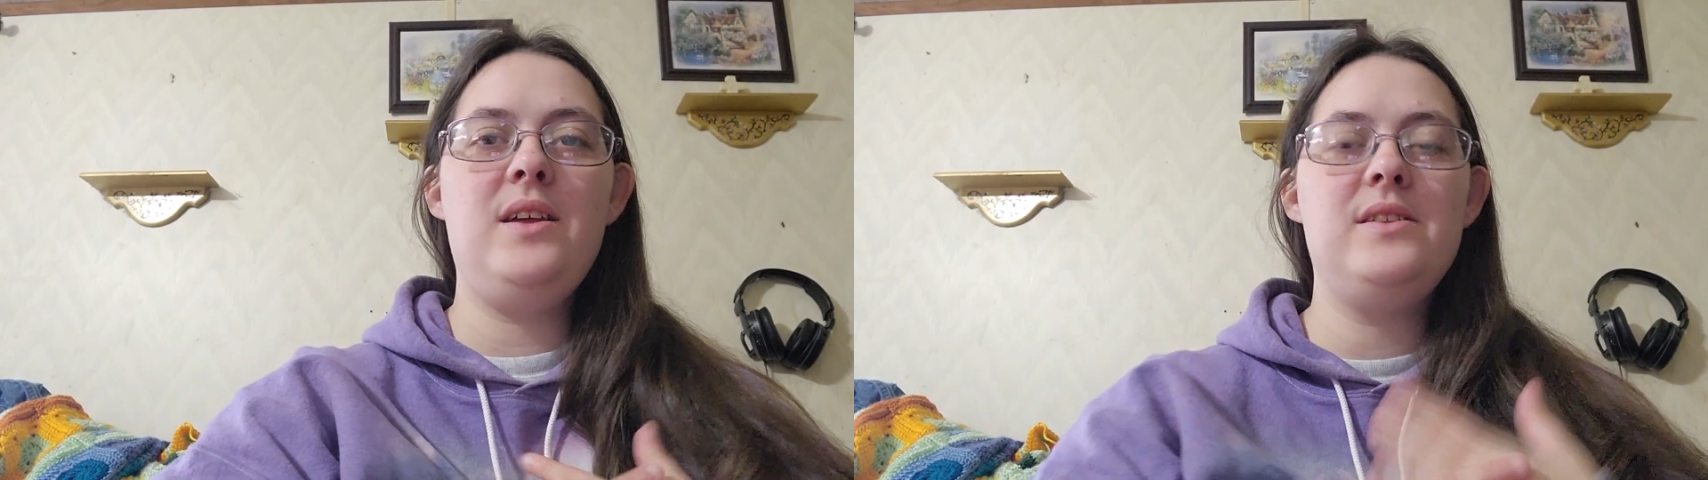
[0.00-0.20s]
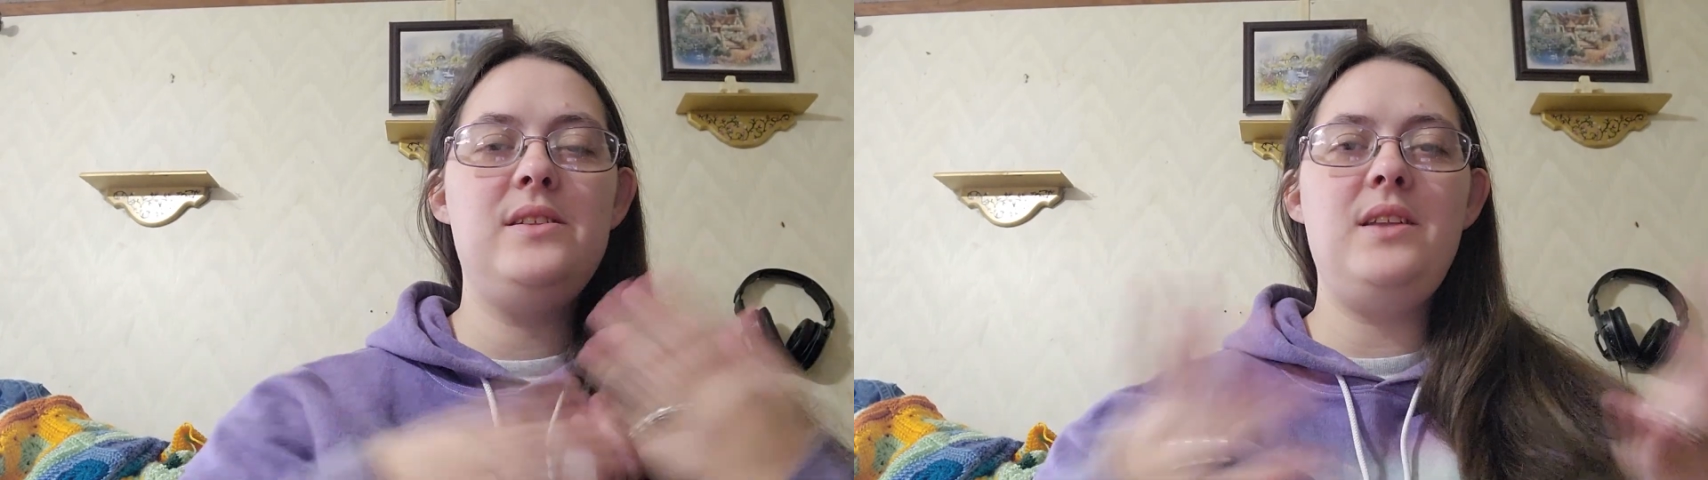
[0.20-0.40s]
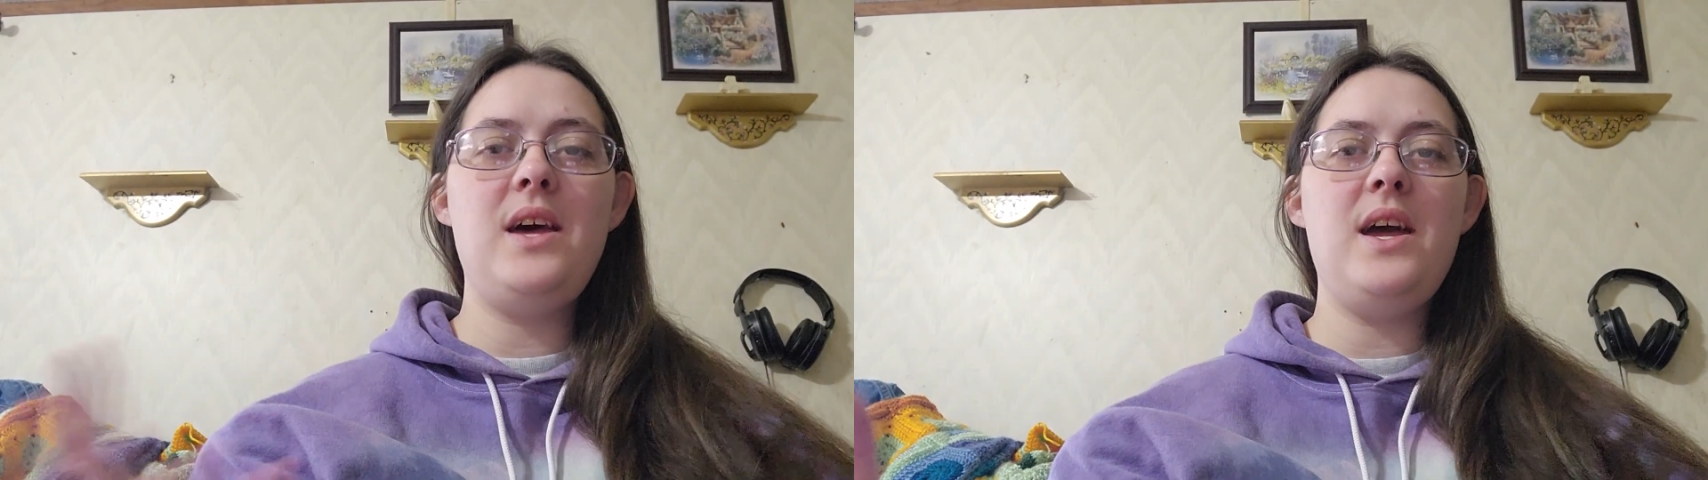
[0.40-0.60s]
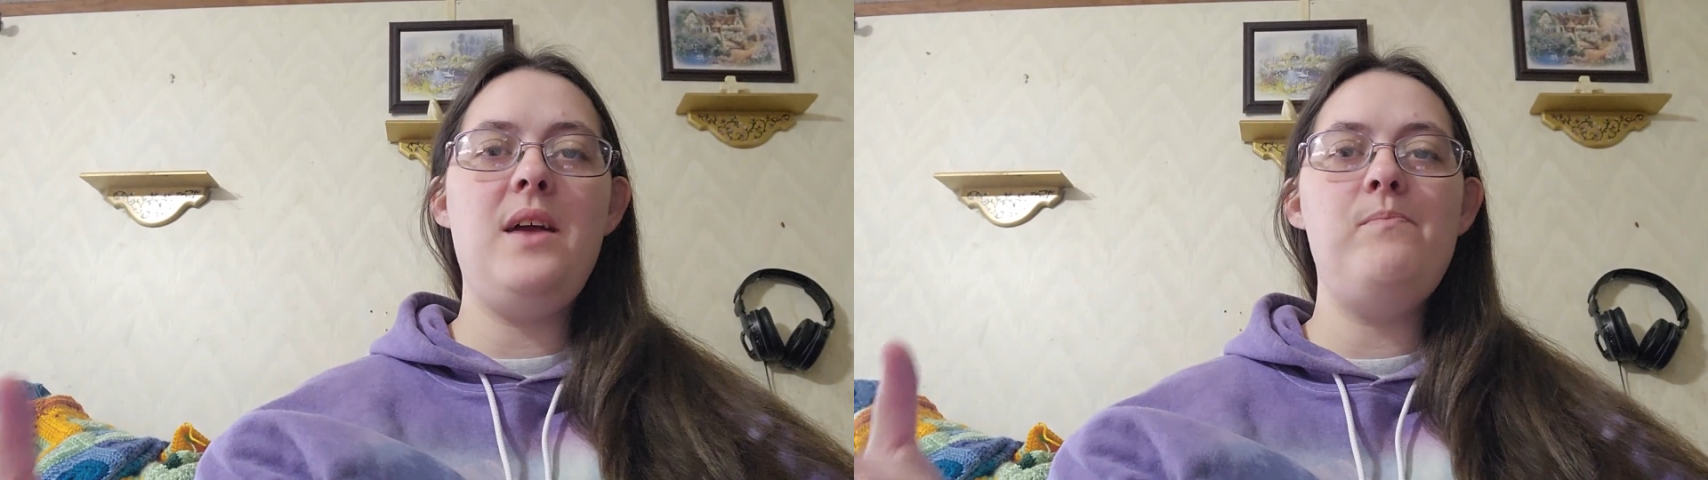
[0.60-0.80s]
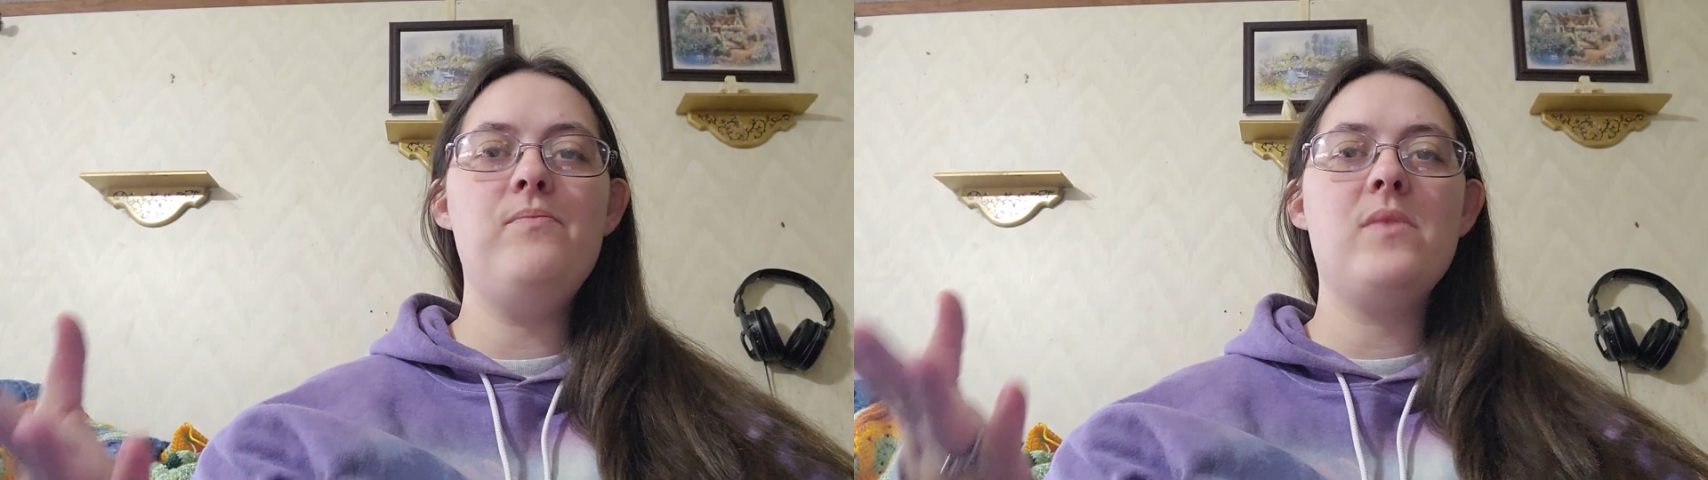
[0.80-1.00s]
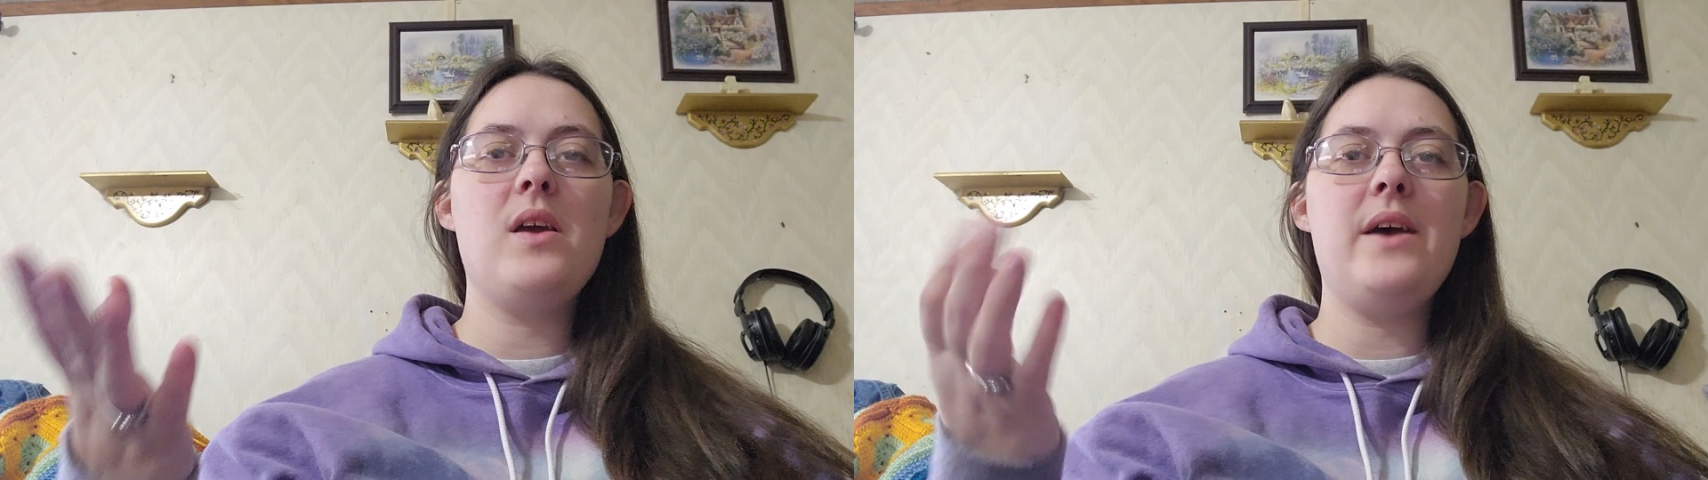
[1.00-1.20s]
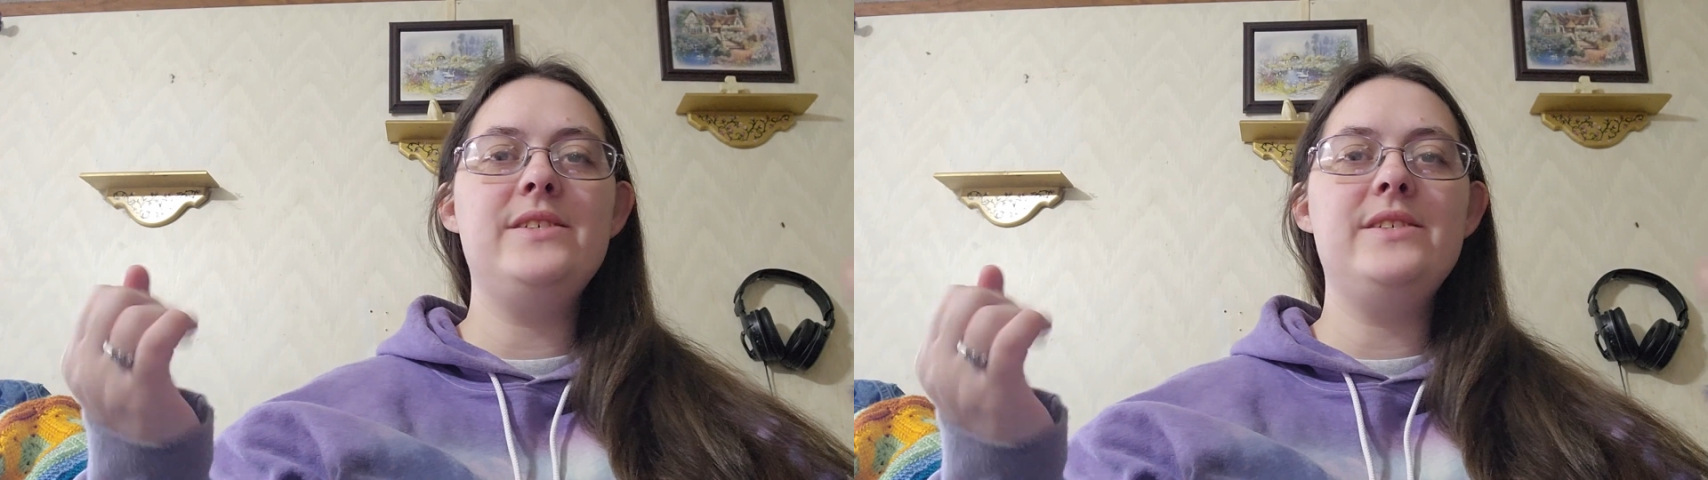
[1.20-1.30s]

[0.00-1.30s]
Today, I